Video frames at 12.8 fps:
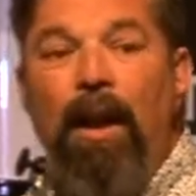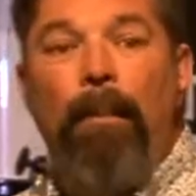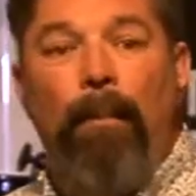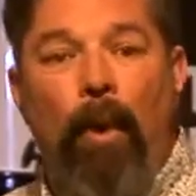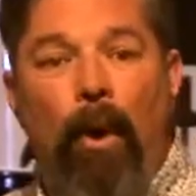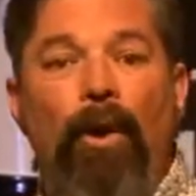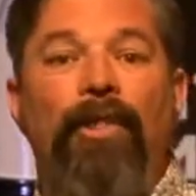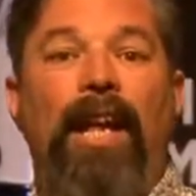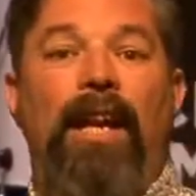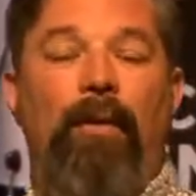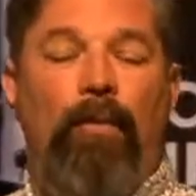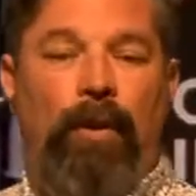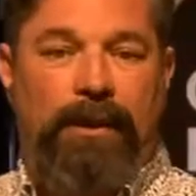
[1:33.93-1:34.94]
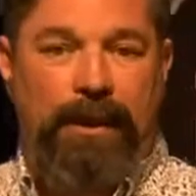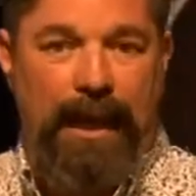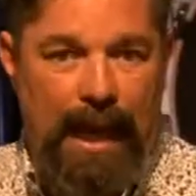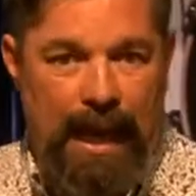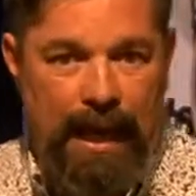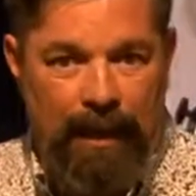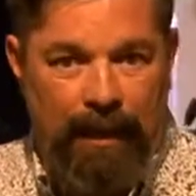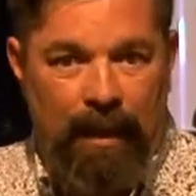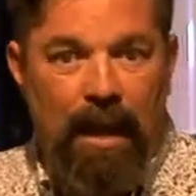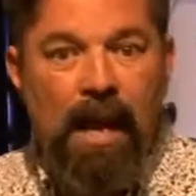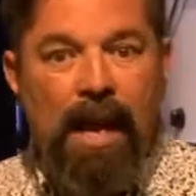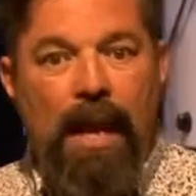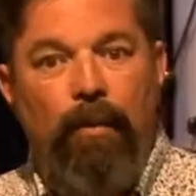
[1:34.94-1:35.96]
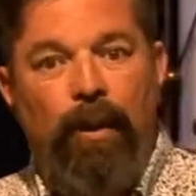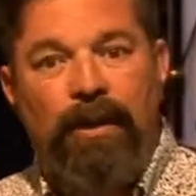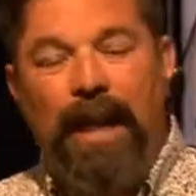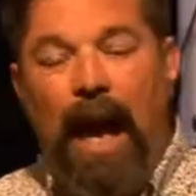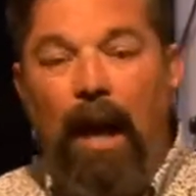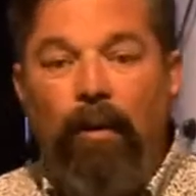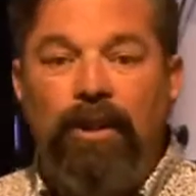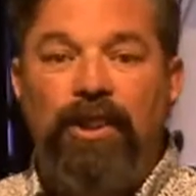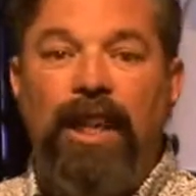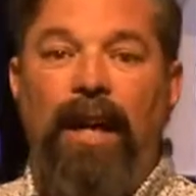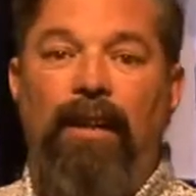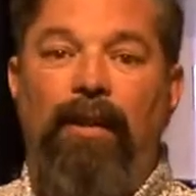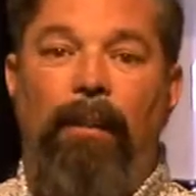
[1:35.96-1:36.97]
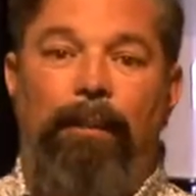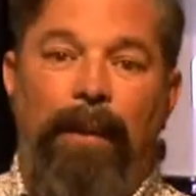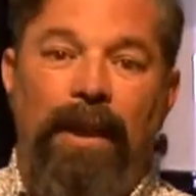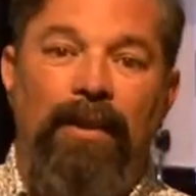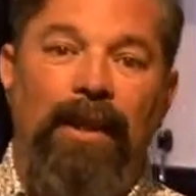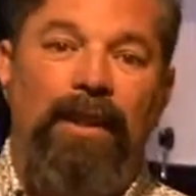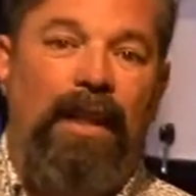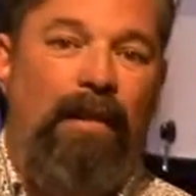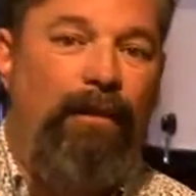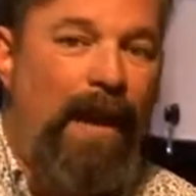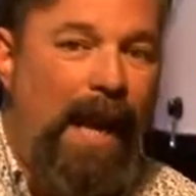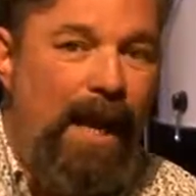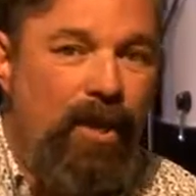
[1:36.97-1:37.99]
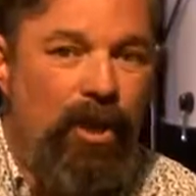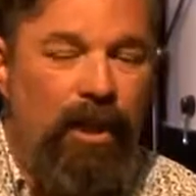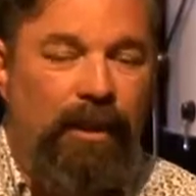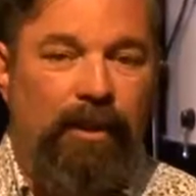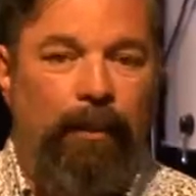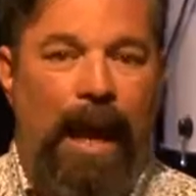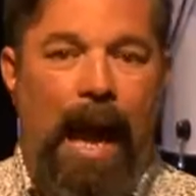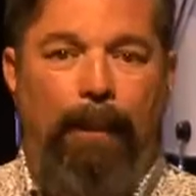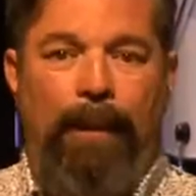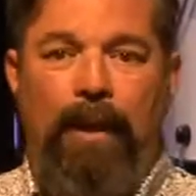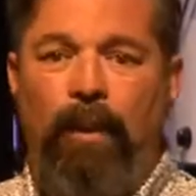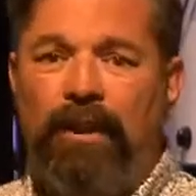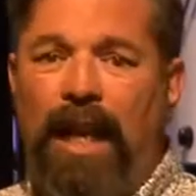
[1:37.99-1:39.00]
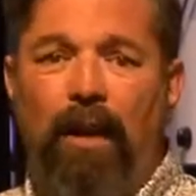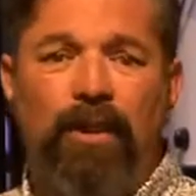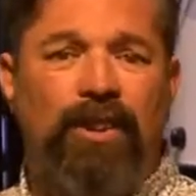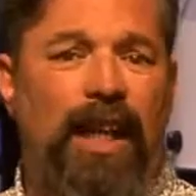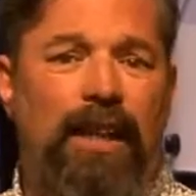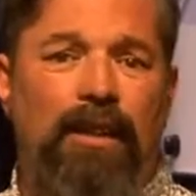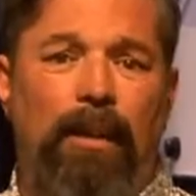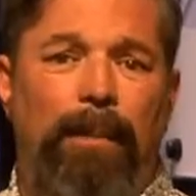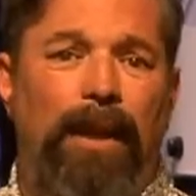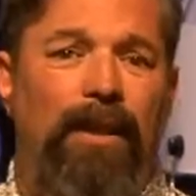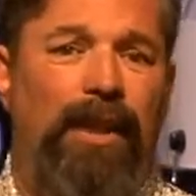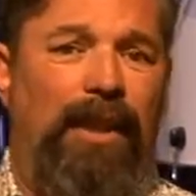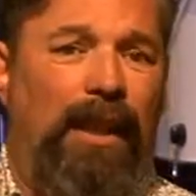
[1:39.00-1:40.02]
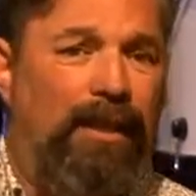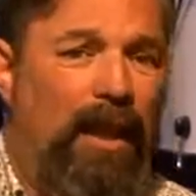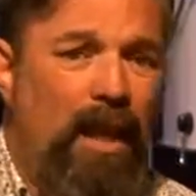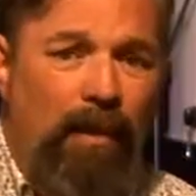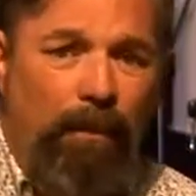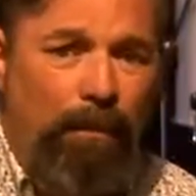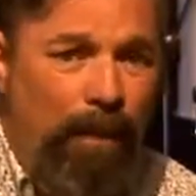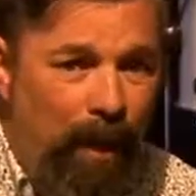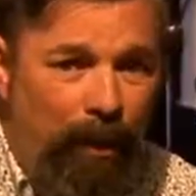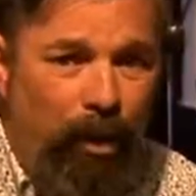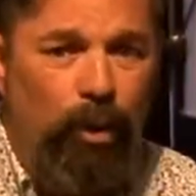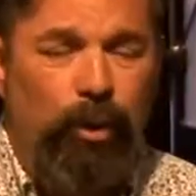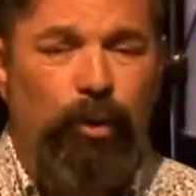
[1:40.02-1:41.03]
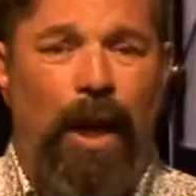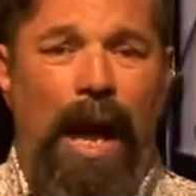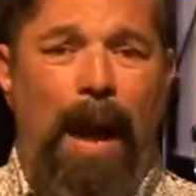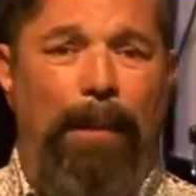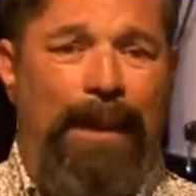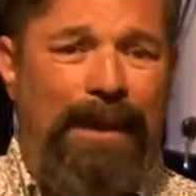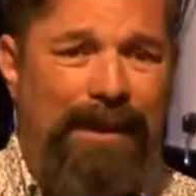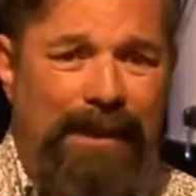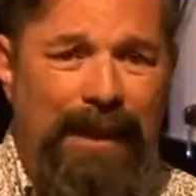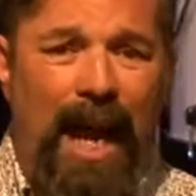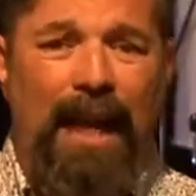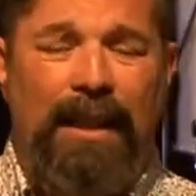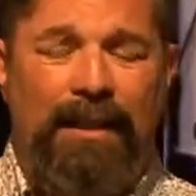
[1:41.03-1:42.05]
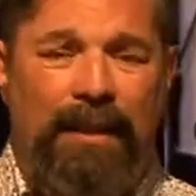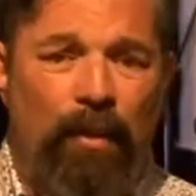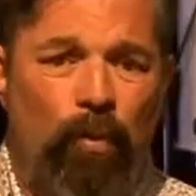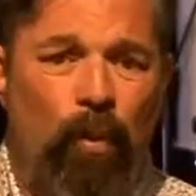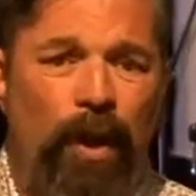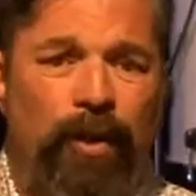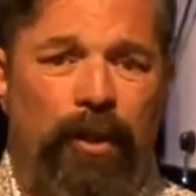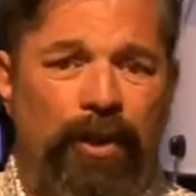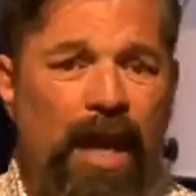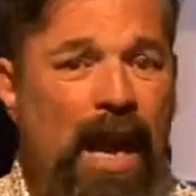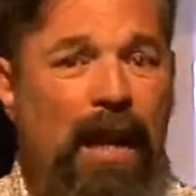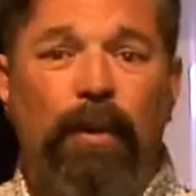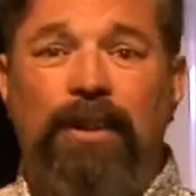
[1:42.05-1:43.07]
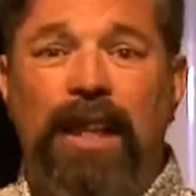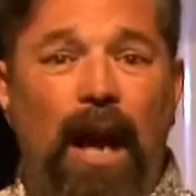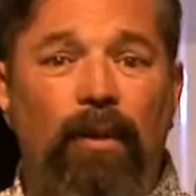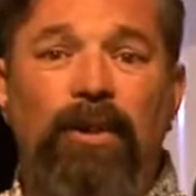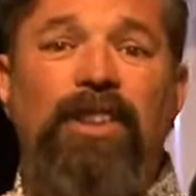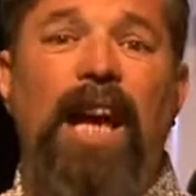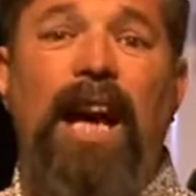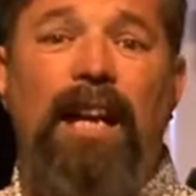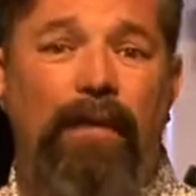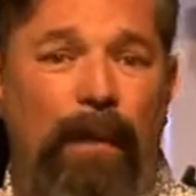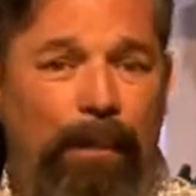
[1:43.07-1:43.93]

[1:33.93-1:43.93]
more than it was in. It was outside of the building that evangelism happened. It was outside of the building that miracles were happening, signs and wonders. It was outside of a